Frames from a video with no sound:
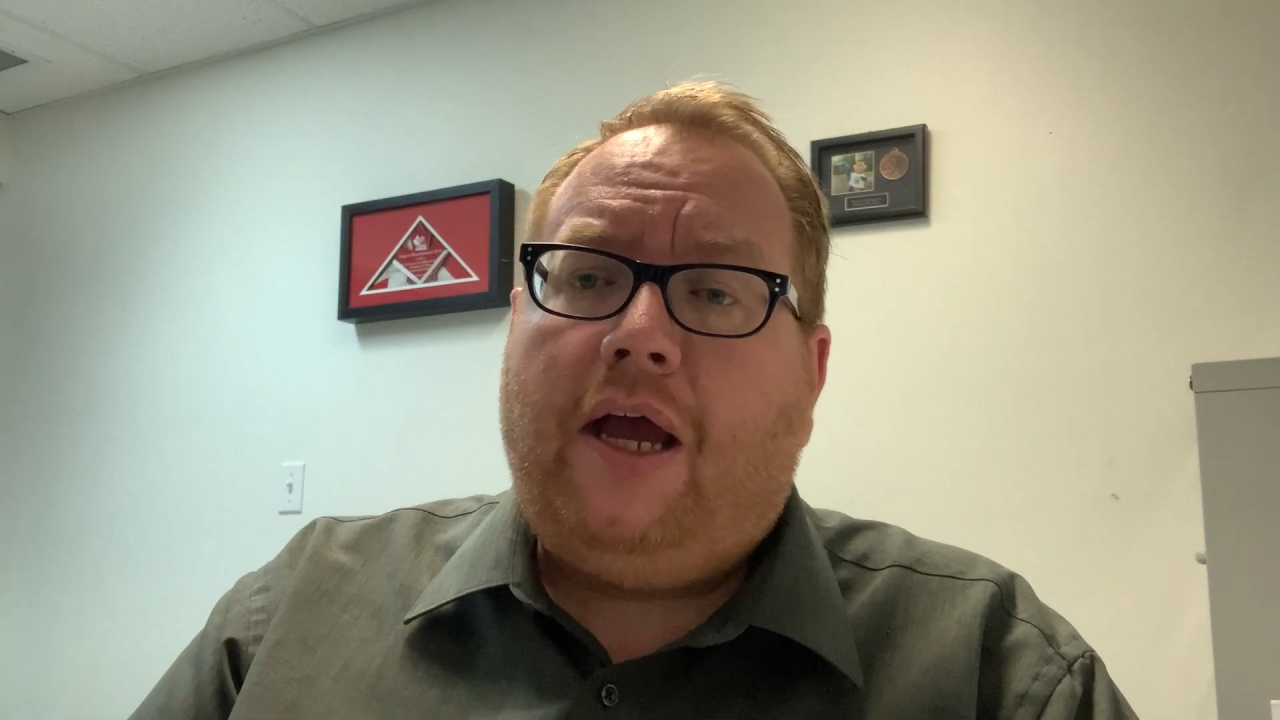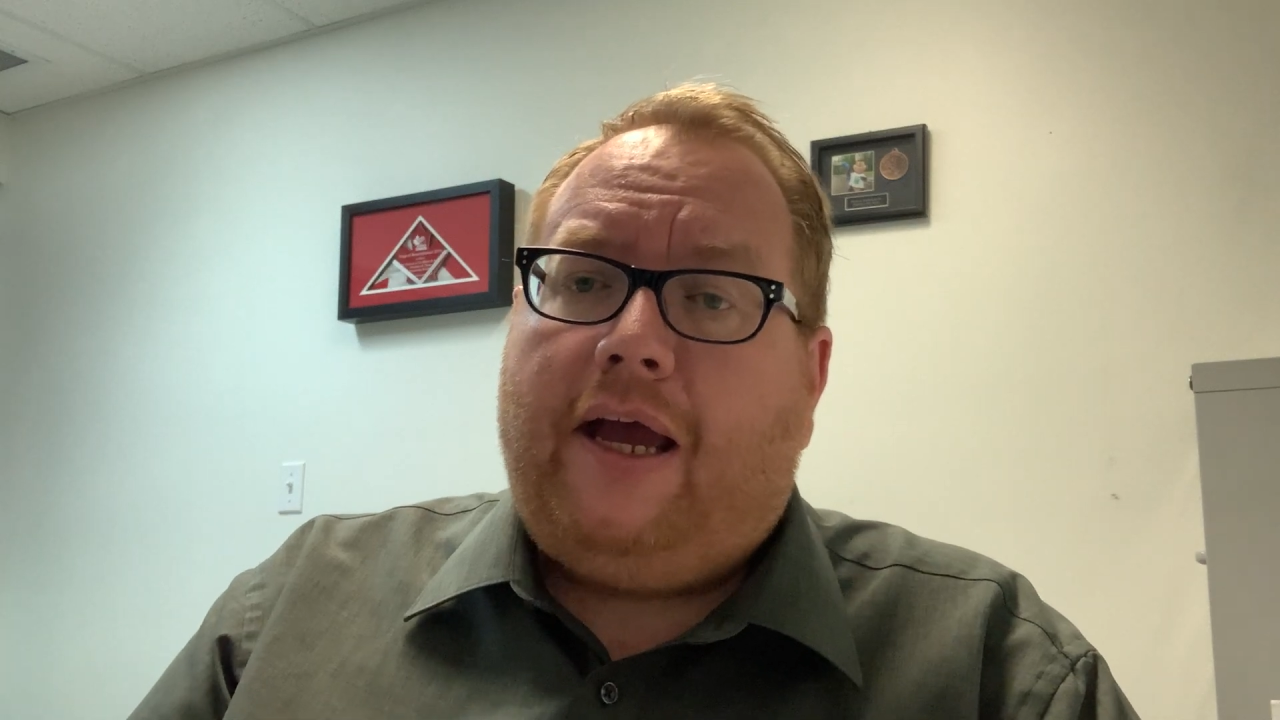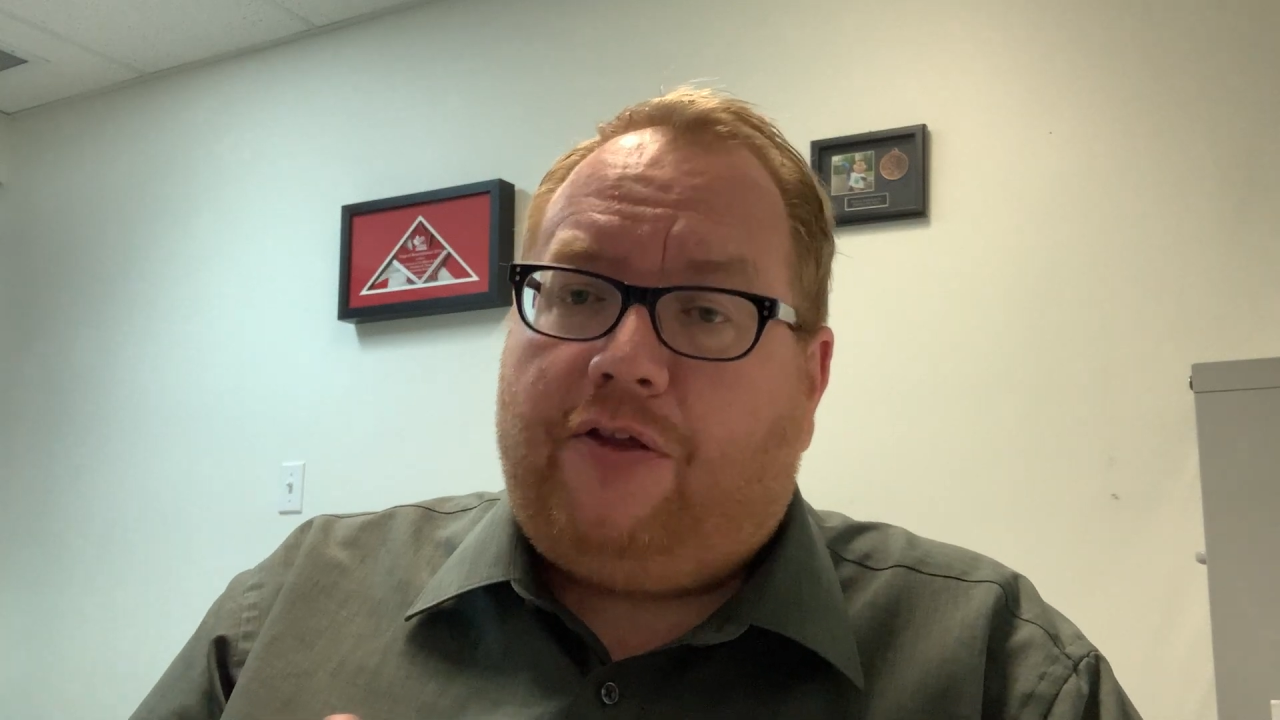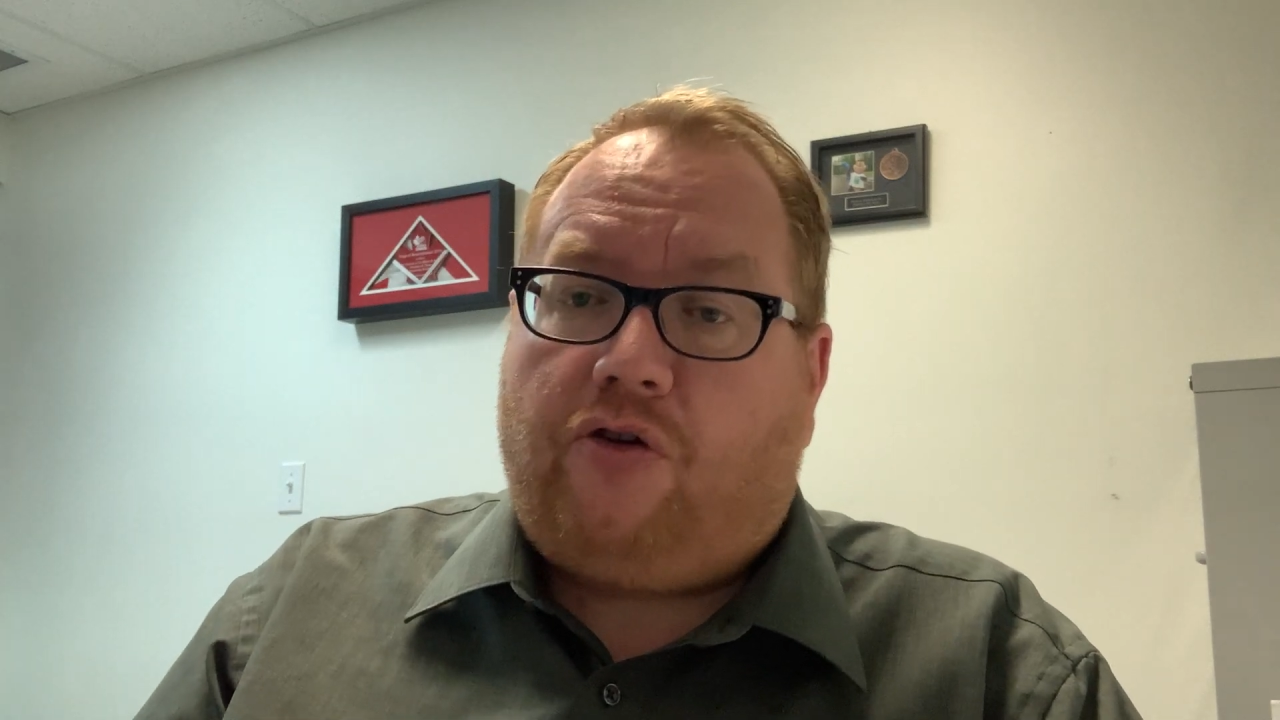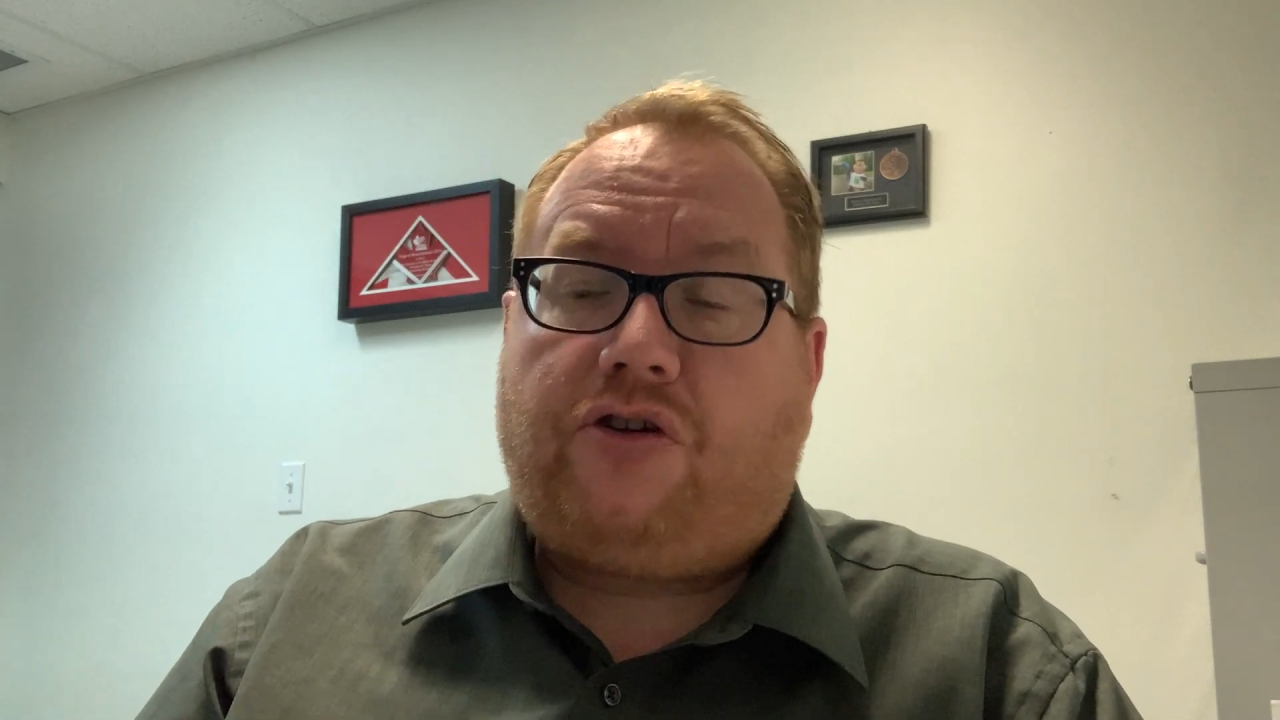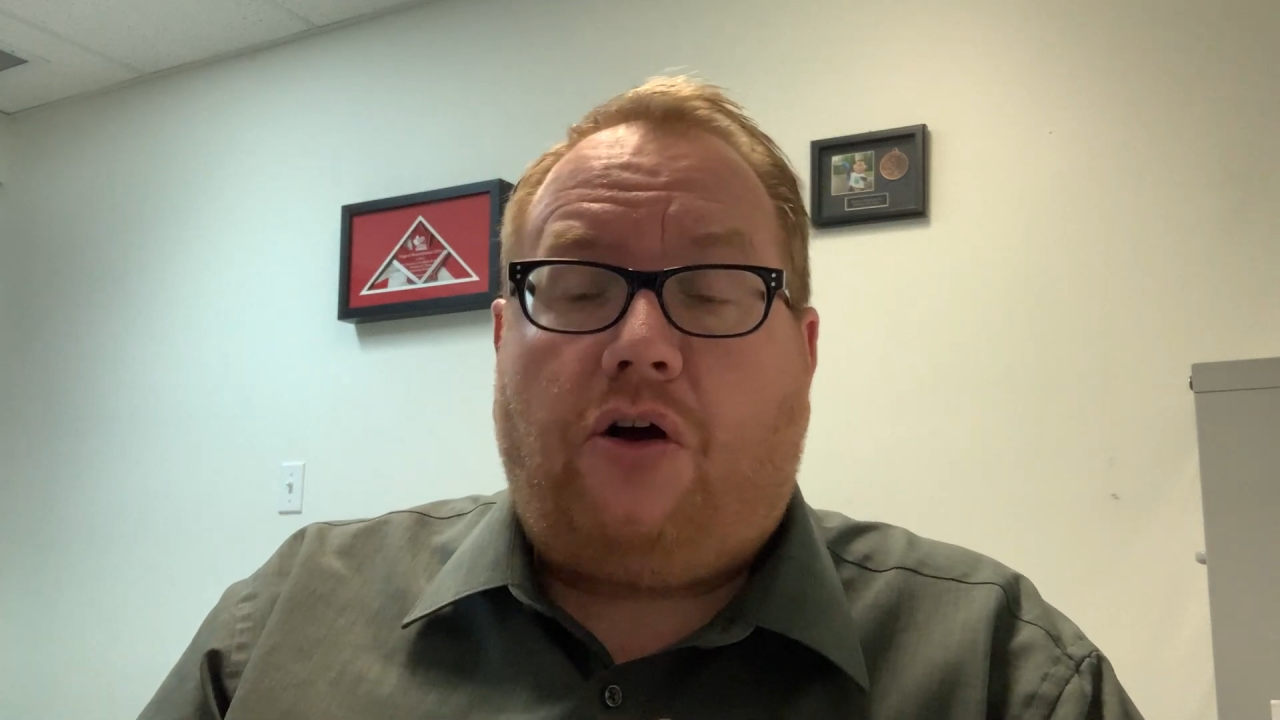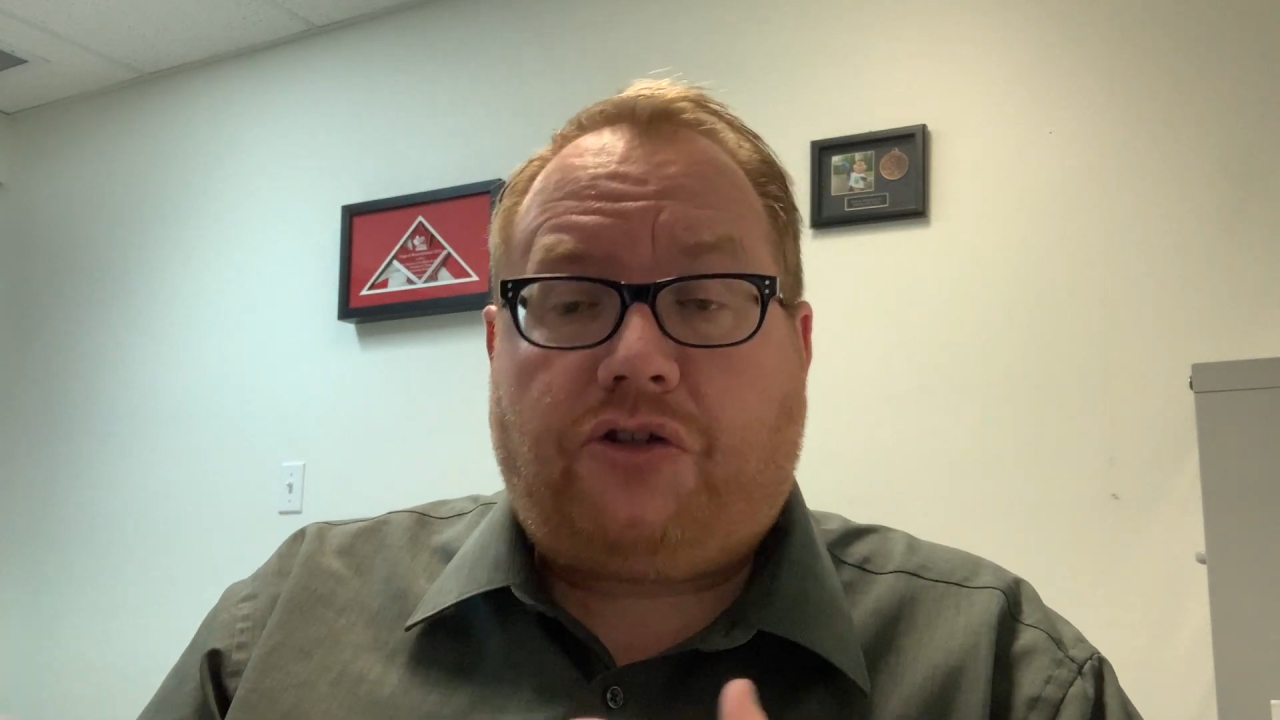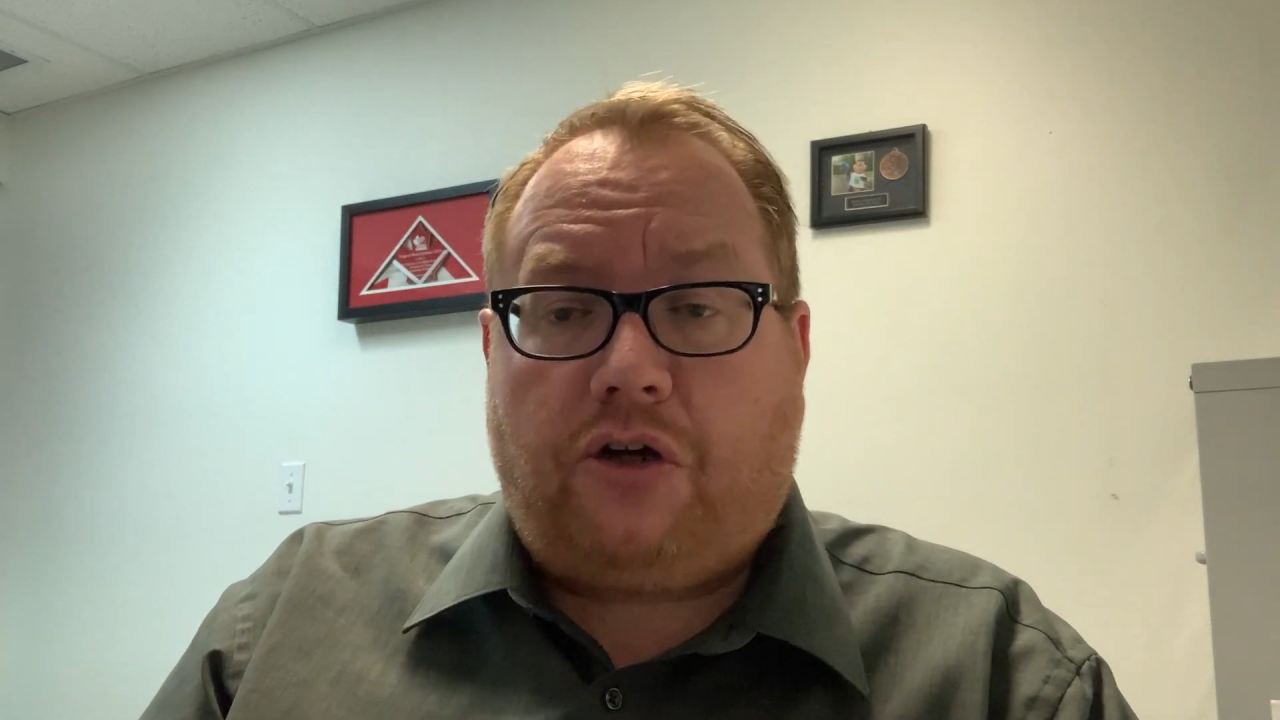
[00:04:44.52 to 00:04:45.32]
And there is also